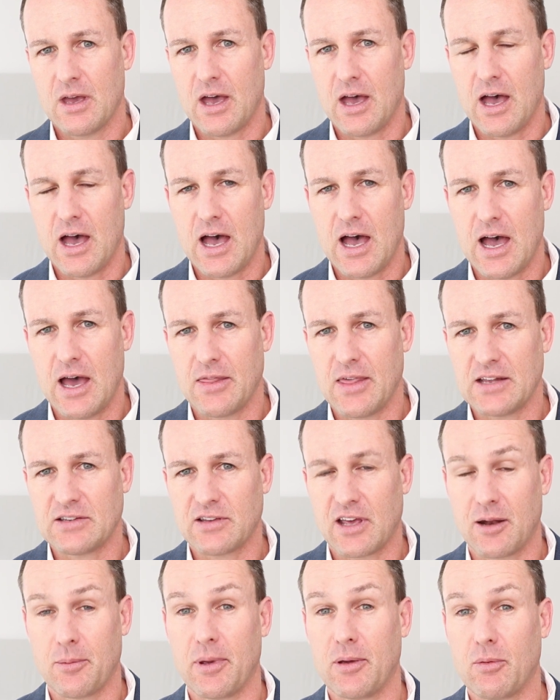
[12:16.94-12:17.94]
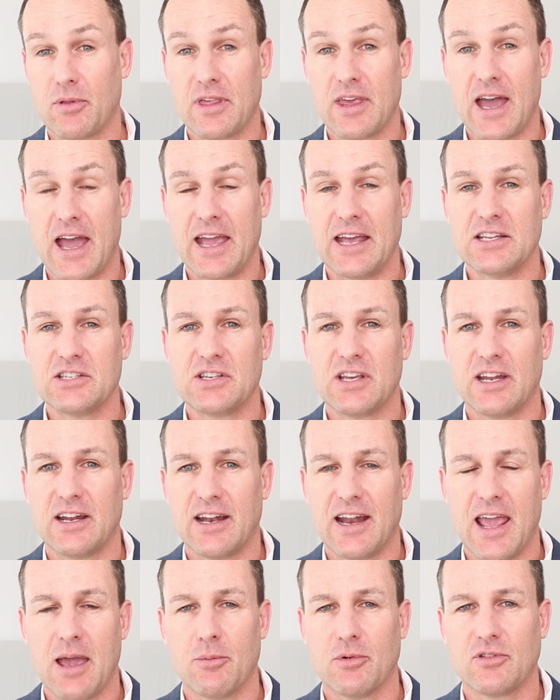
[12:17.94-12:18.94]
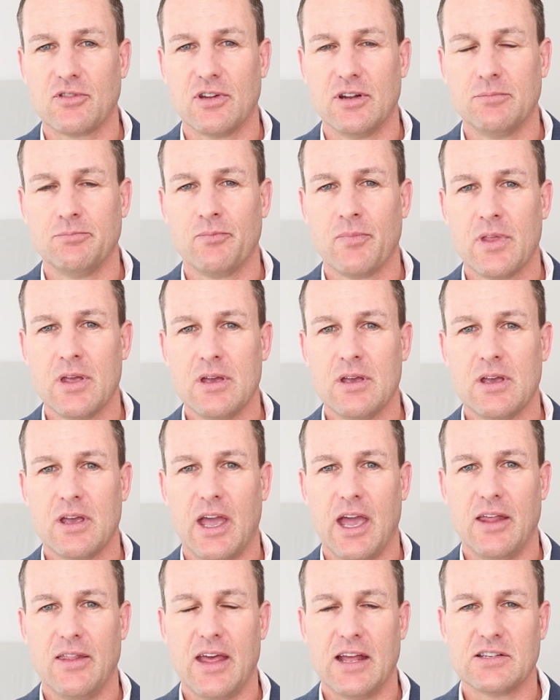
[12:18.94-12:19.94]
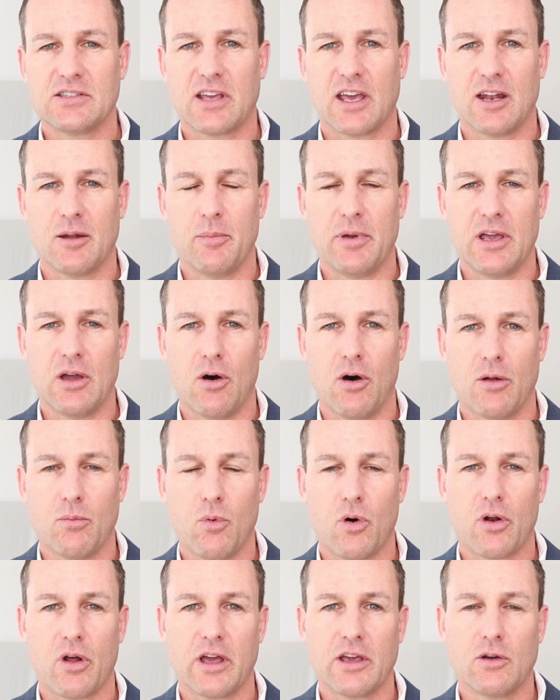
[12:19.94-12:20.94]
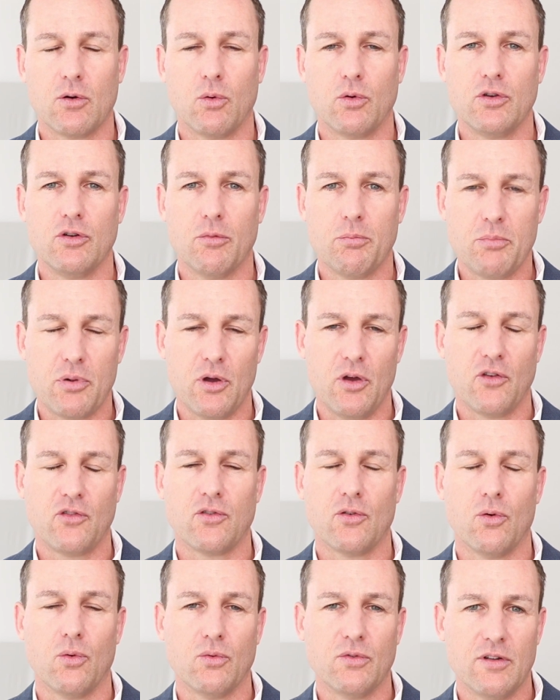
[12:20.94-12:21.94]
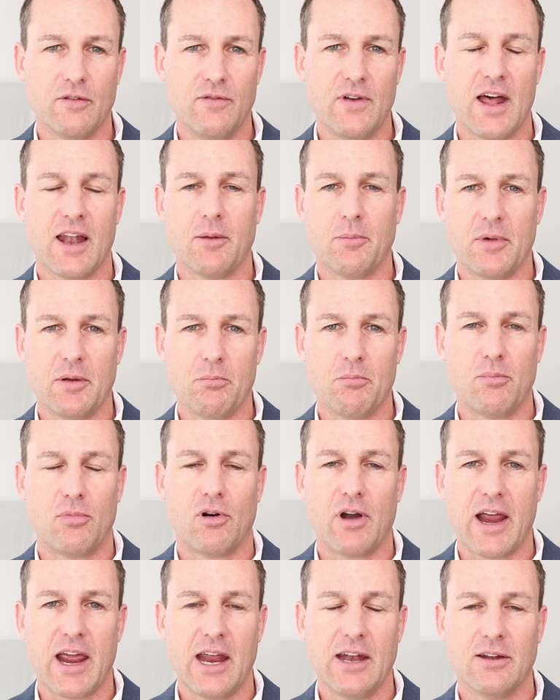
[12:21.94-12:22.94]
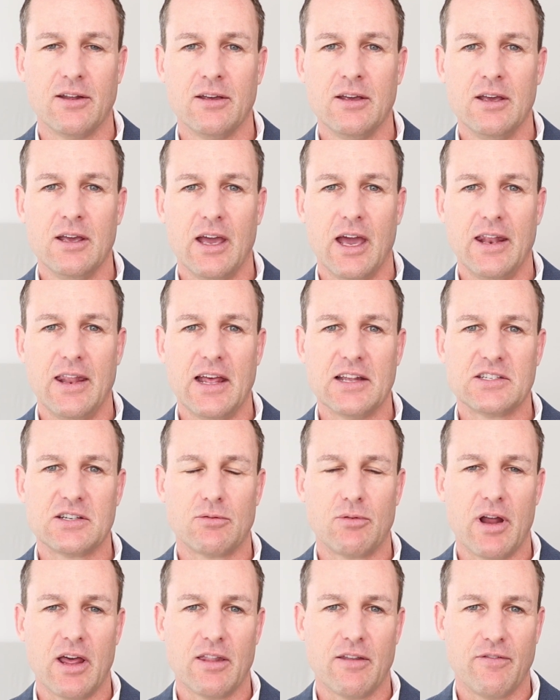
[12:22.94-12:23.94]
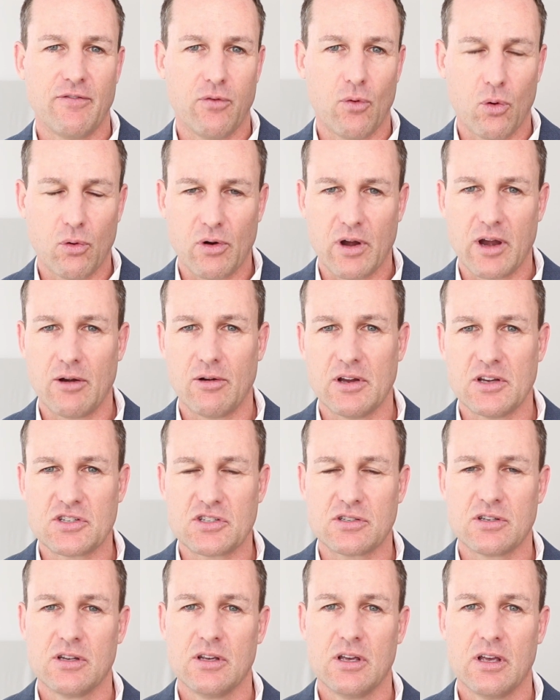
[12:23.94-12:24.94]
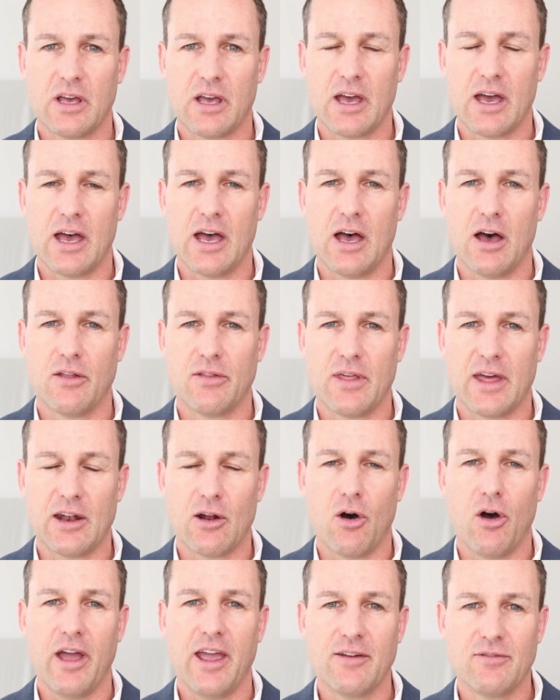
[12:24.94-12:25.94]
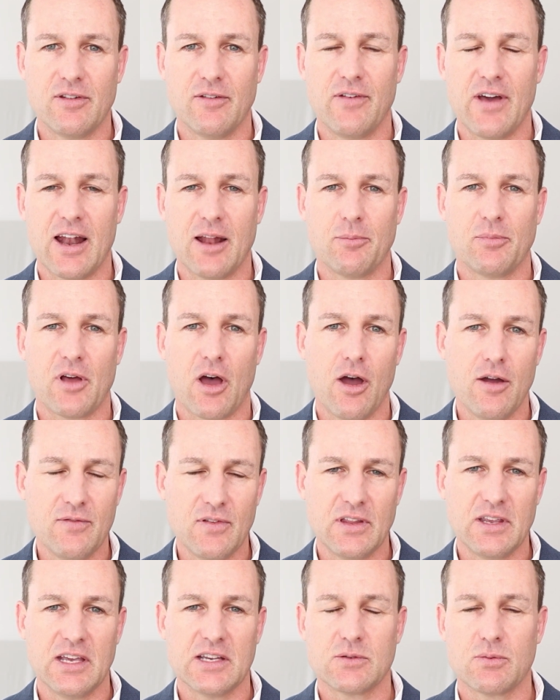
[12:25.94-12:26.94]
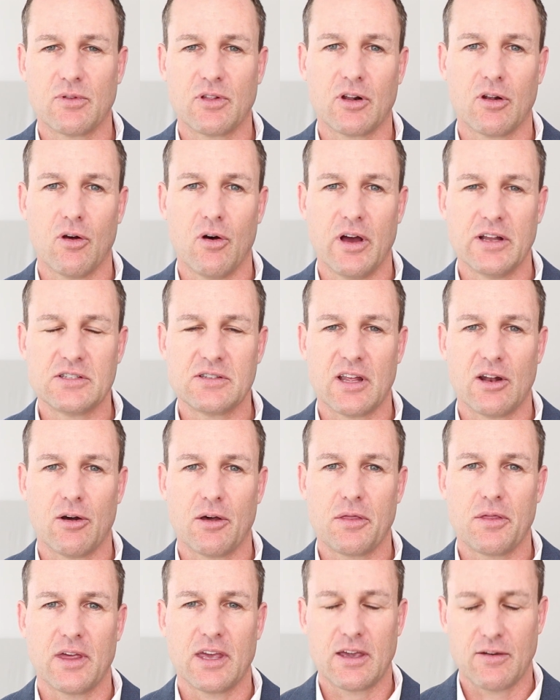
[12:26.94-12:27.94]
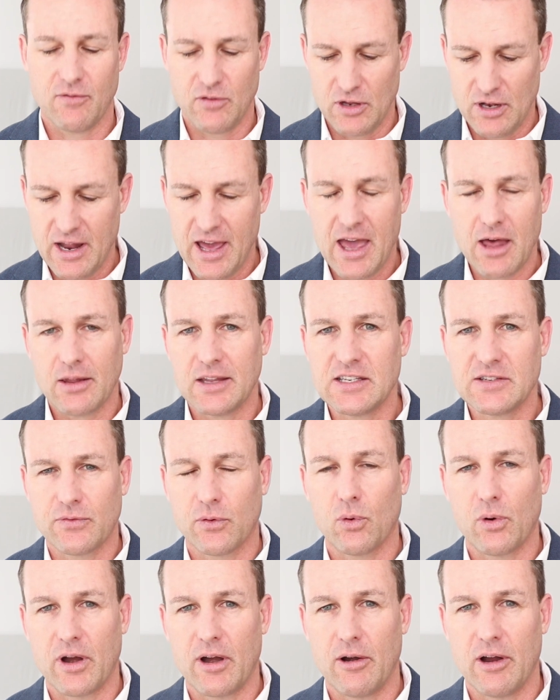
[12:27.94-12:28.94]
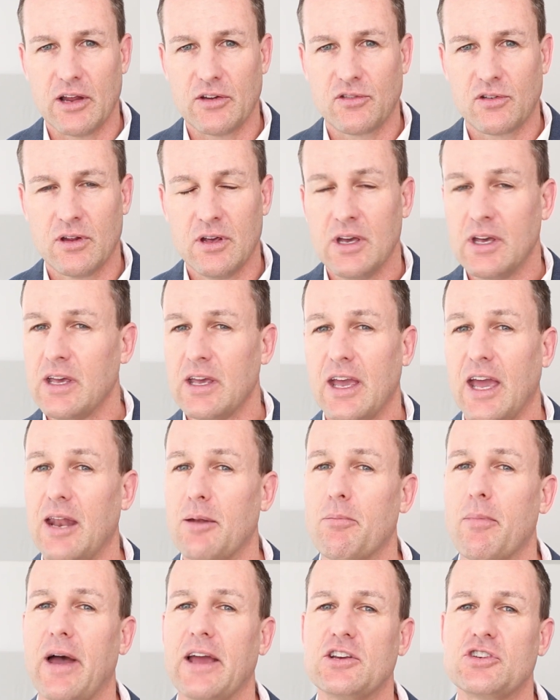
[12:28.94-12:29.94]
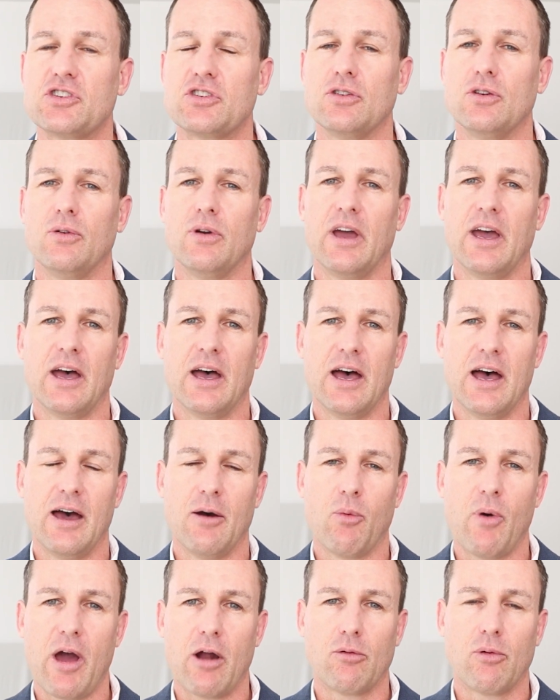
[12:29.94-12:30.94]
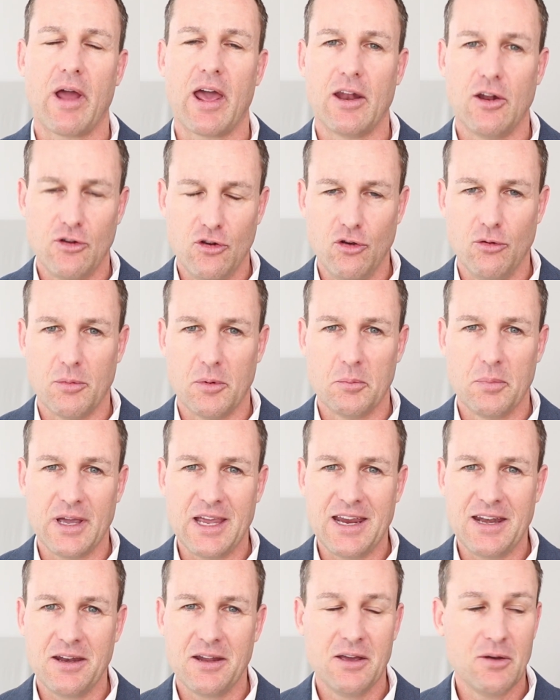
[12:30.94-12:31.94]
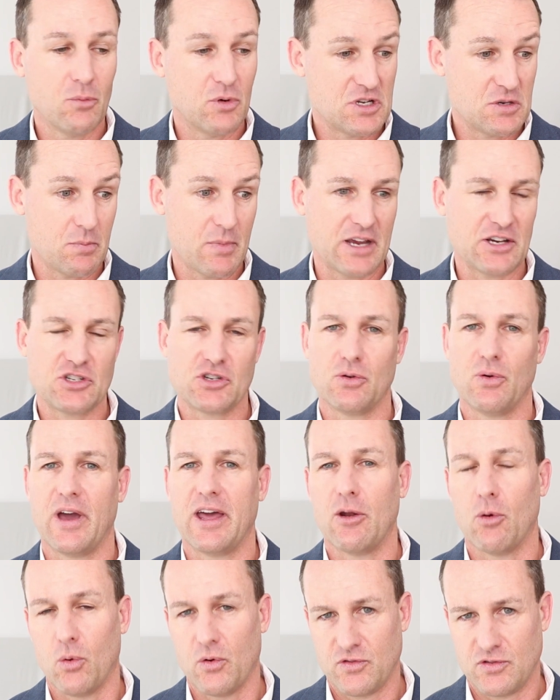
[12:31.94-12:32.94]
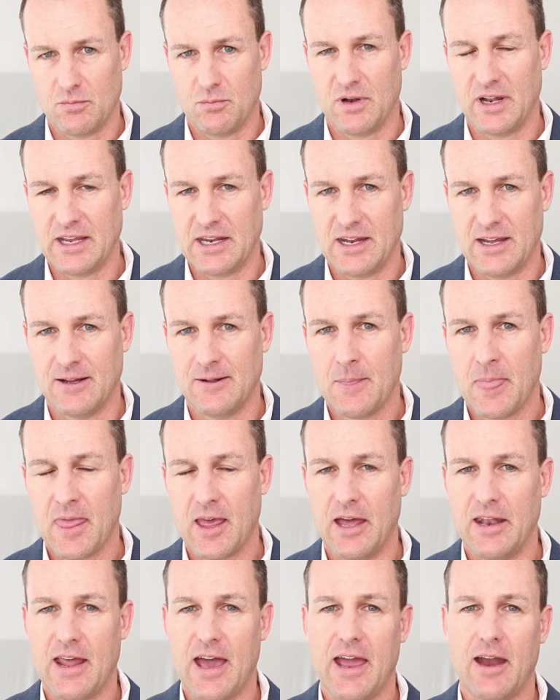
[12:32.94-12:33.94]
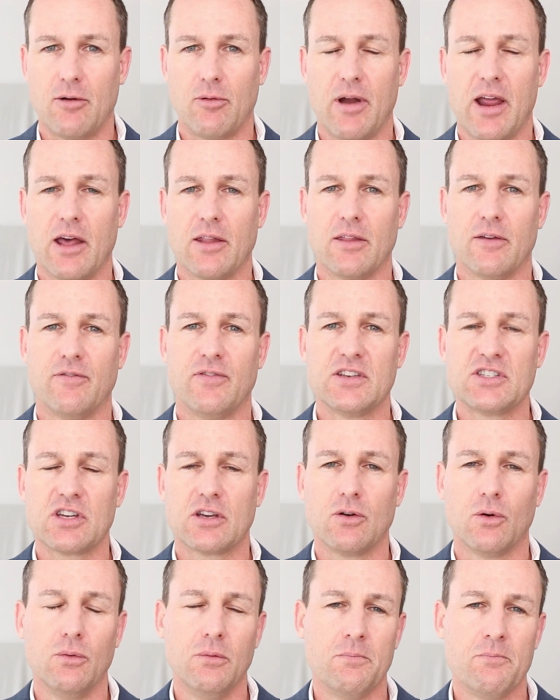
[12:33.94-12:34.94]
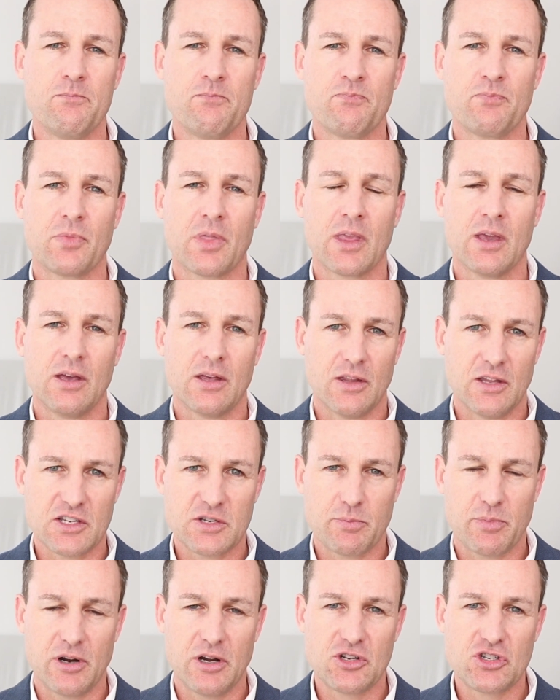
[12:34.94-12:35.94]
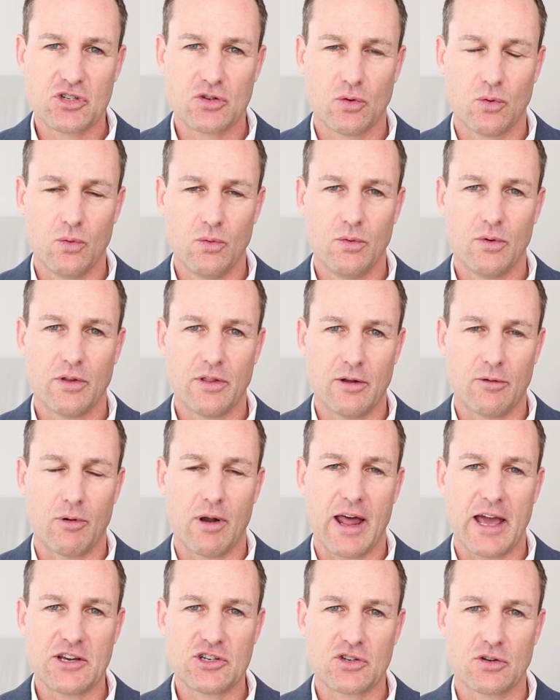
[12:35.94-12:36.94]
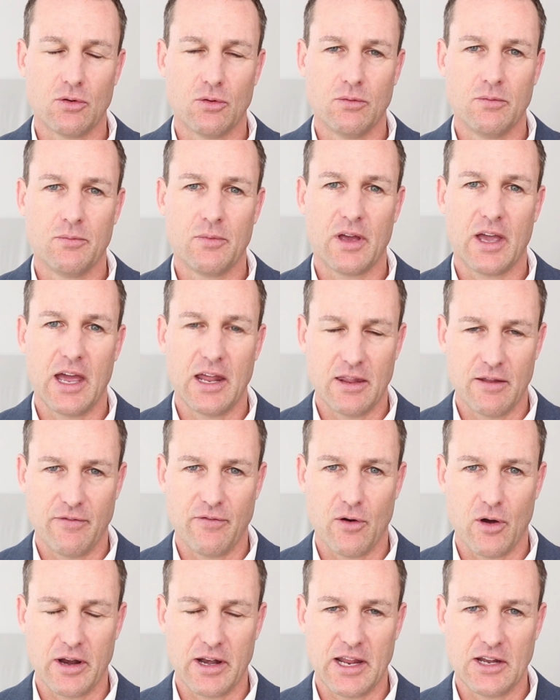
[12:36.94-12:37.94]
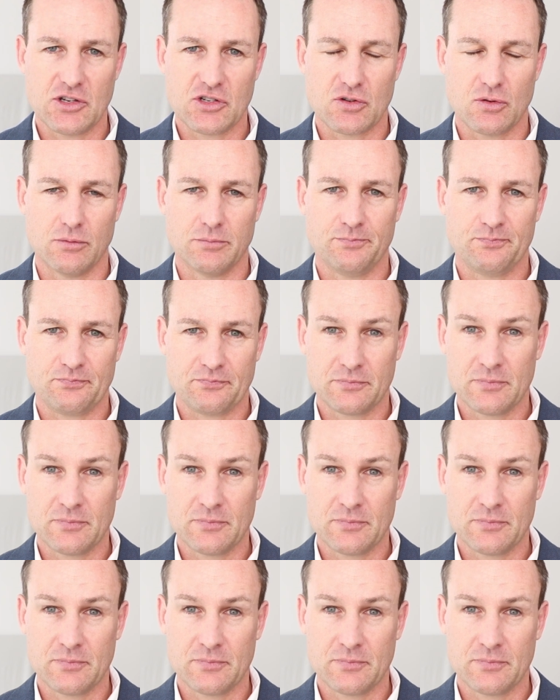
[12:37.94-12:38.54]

Uh, that's going to be with the ANZ in Hamilton, and that's going to be on what I call your personal development brand. And that's around the four areas uh, that I have developed over the years with clients that I think if you nail these four areas, it makes you a well rounded human being, which makes you an awesome leader. And they are around the physical, the spiritual, the relational, and the financial.